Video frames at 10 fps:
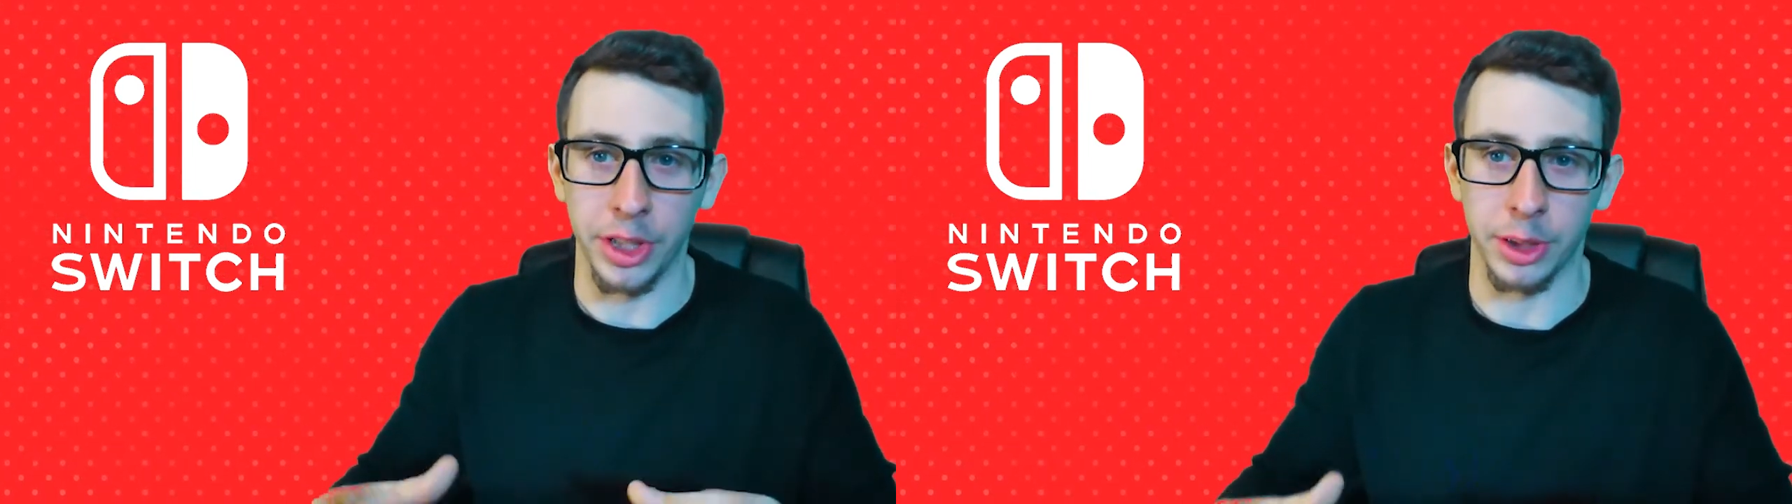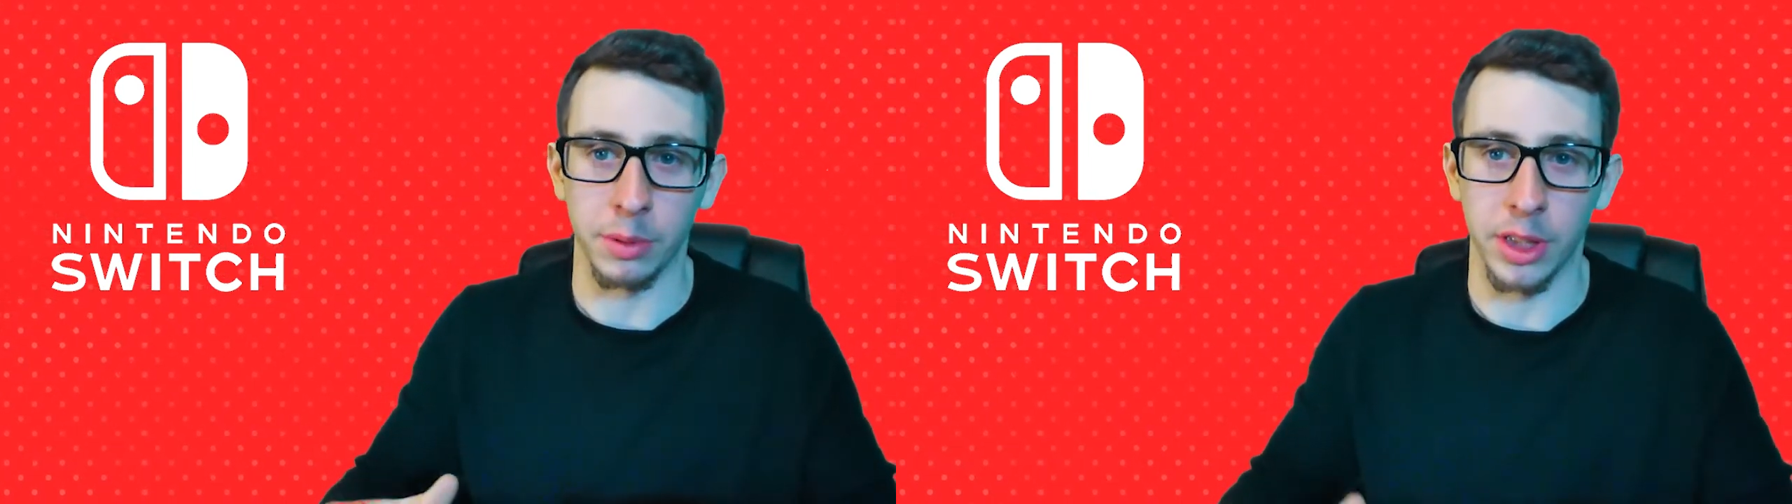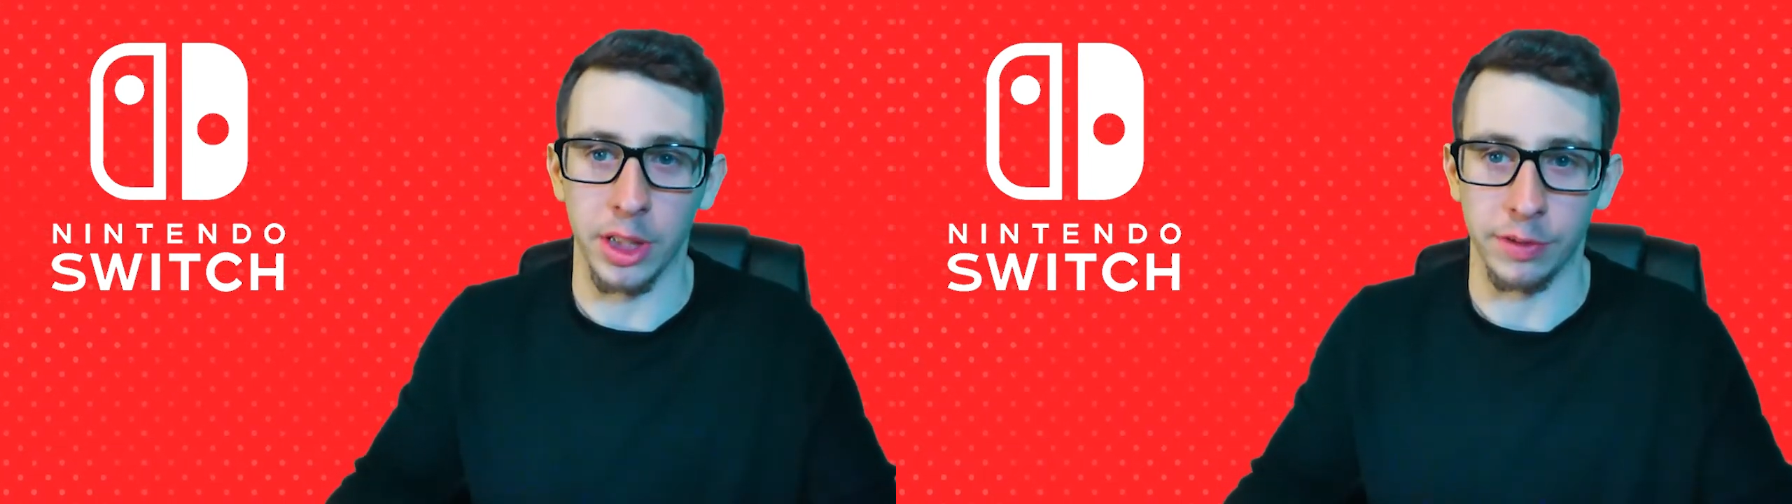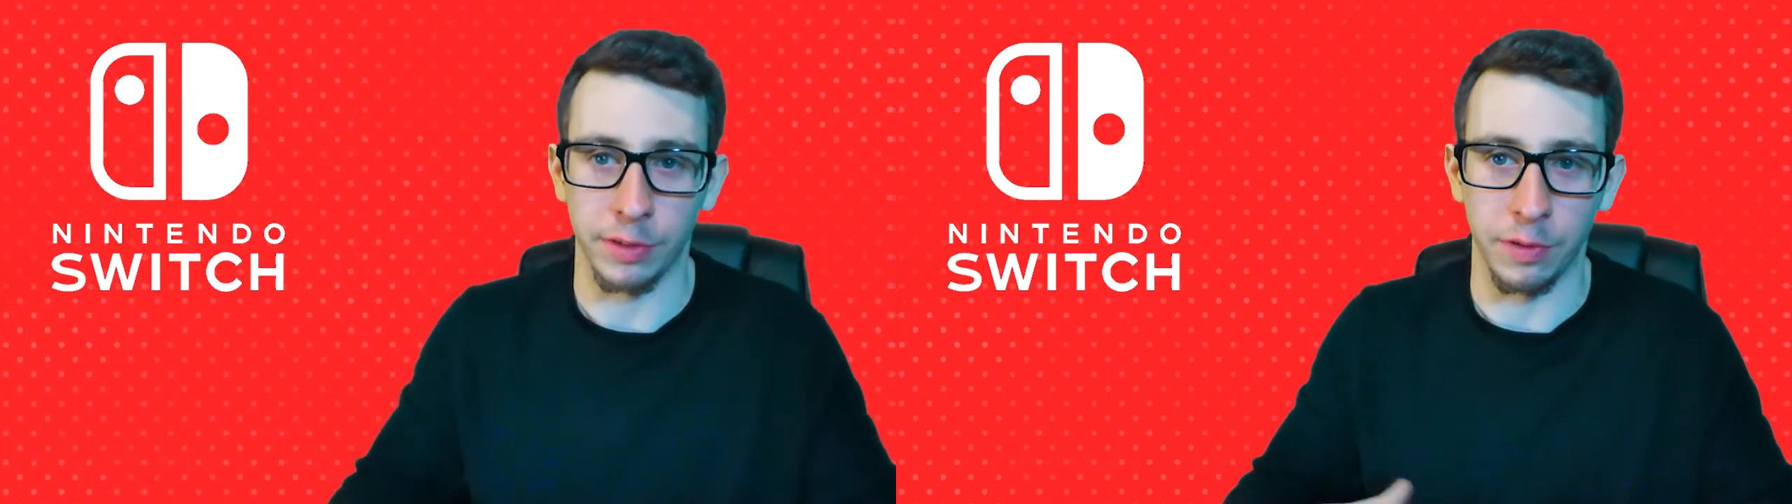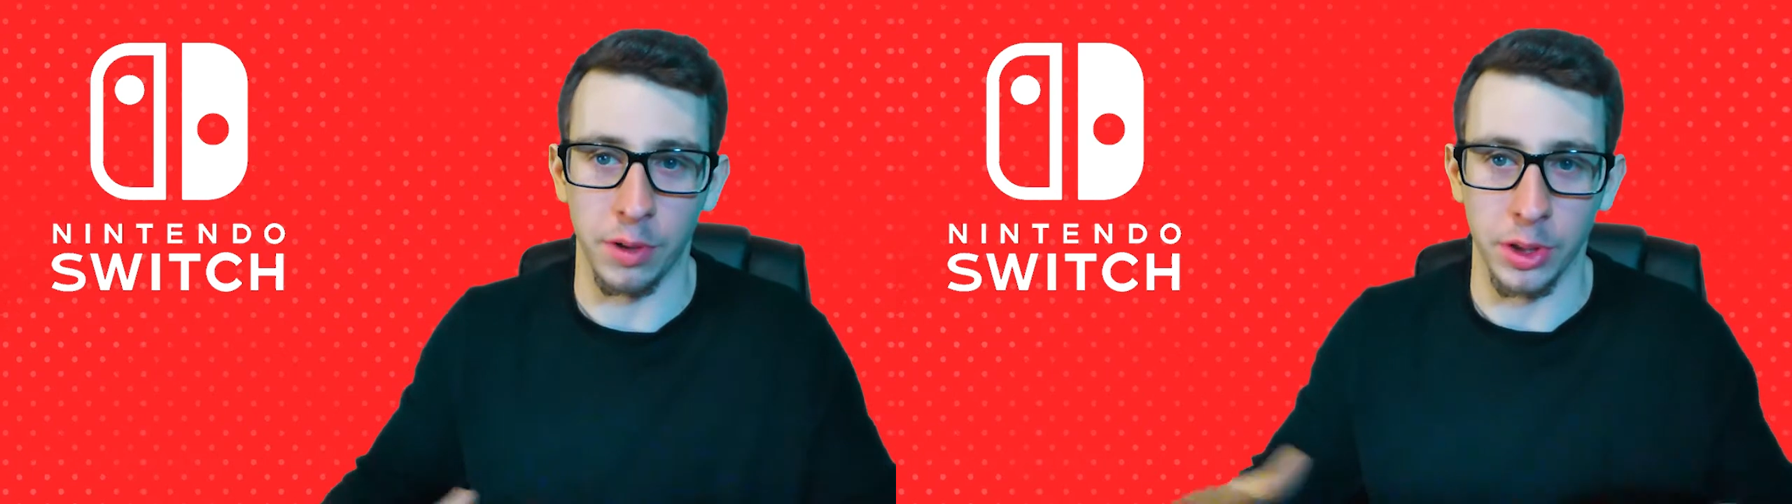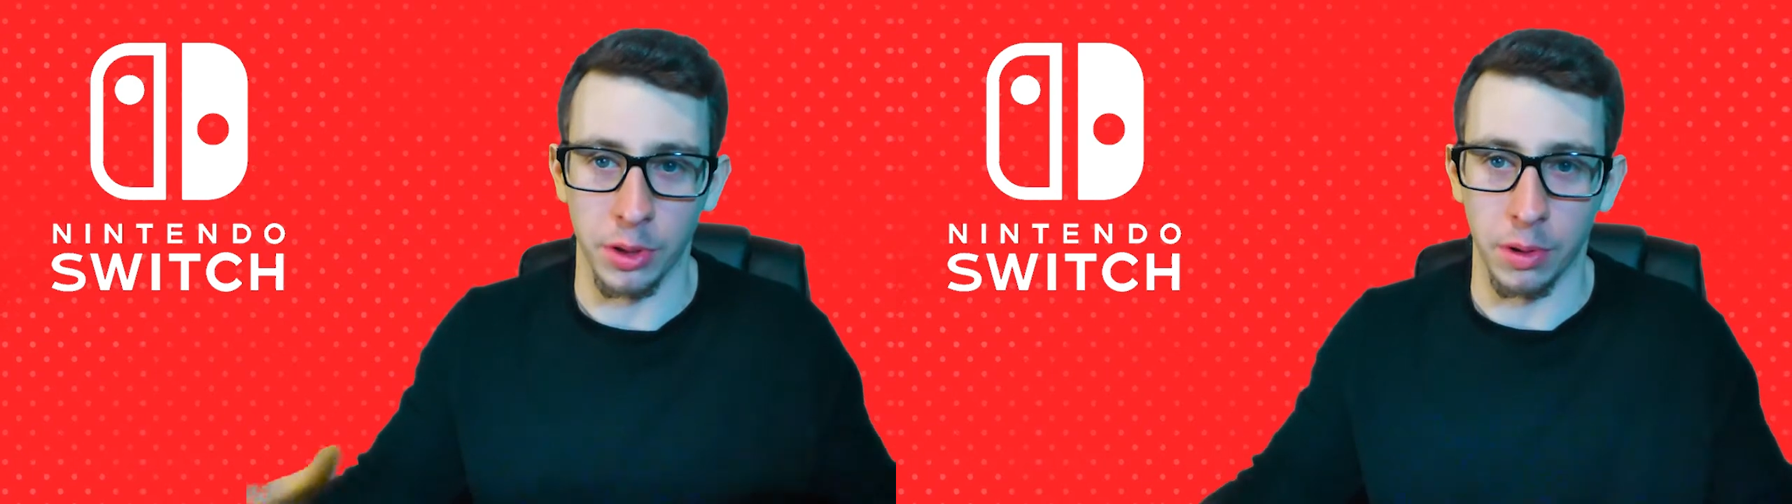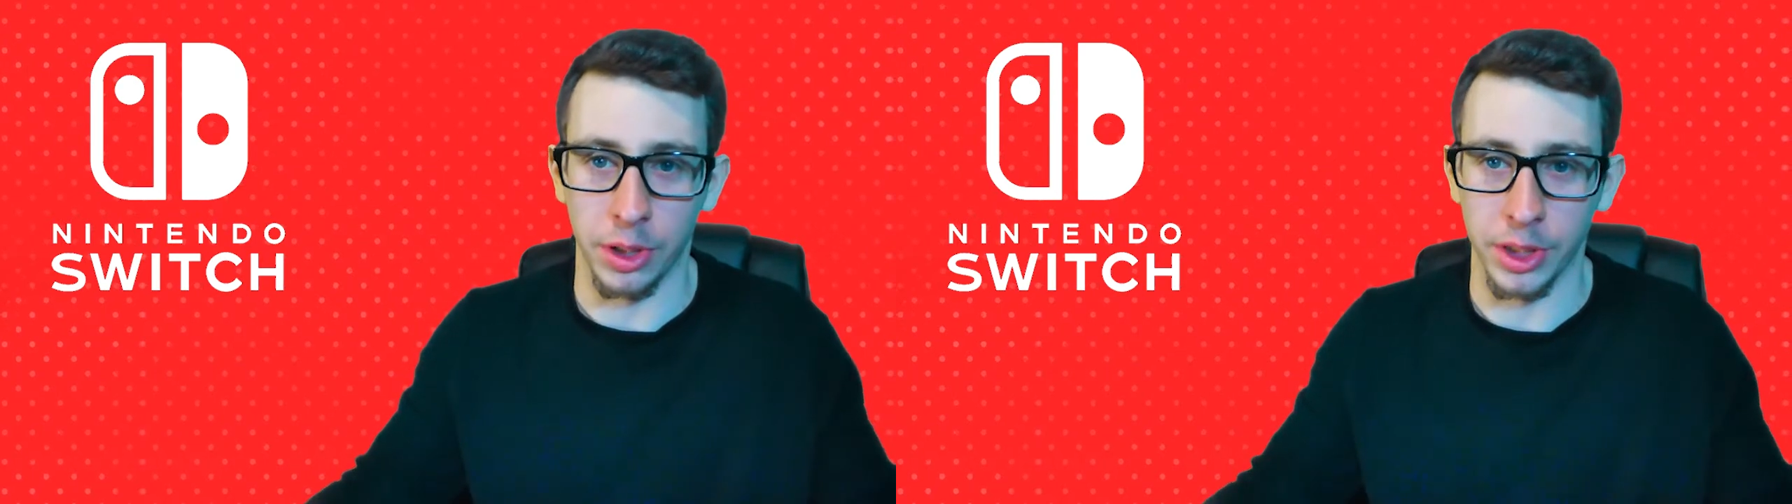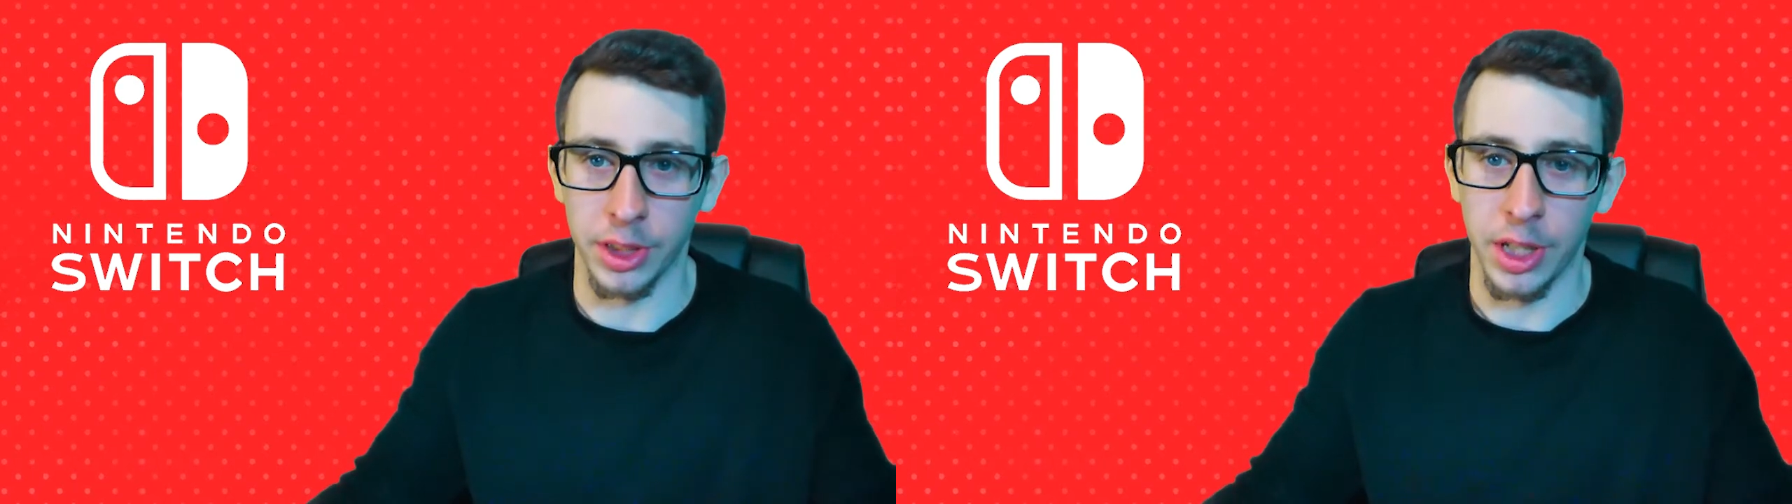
themselves for foreign tourists